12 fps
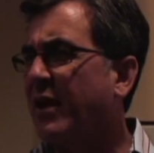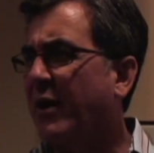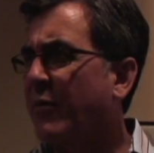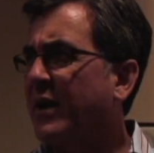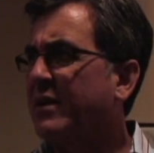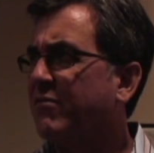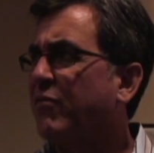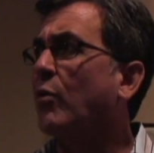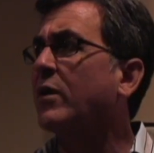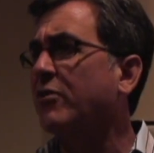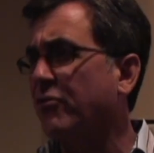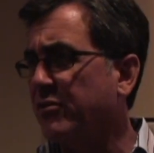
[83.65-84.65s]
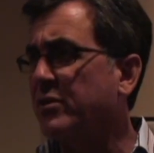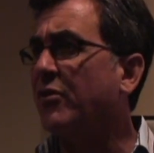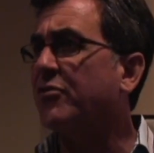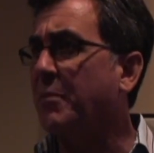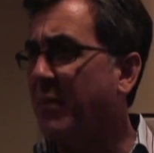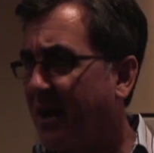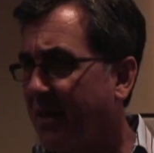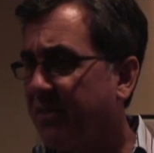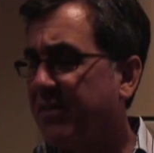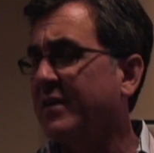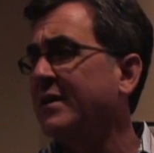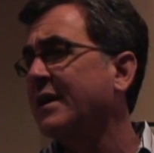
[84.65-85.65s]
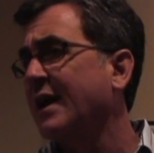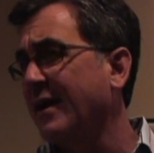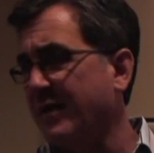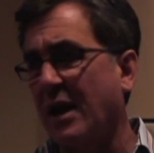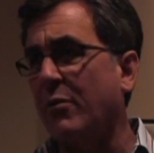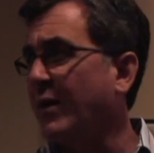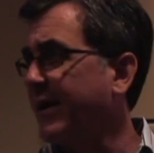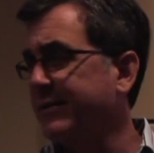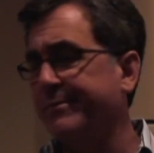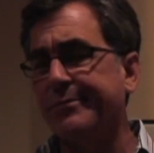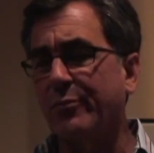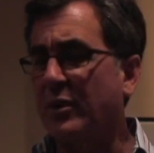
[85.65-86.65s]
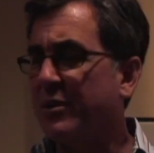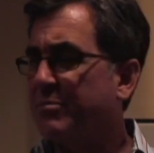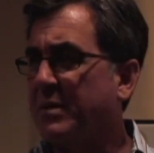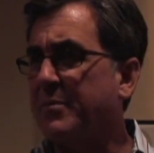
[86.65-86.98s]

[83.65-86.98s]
I write 4 industry notes a month, and then I write when